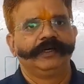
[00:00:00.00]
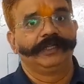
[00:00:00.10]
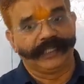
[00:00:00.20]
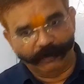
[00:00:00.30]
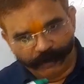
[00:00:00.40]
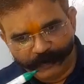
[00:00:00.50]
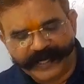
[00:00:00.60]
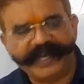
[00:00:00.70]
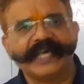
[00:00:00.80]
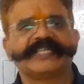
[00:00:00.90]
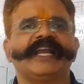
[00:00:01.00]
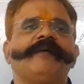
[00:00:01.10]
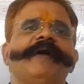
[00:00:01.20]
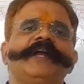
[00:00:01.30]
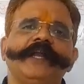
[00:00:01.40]
there will be creation of
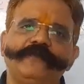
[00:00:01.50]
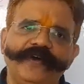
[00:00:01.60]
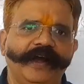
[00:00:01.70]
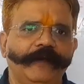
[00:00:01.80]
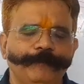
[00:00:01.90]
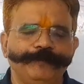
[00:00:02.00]
magnetic field.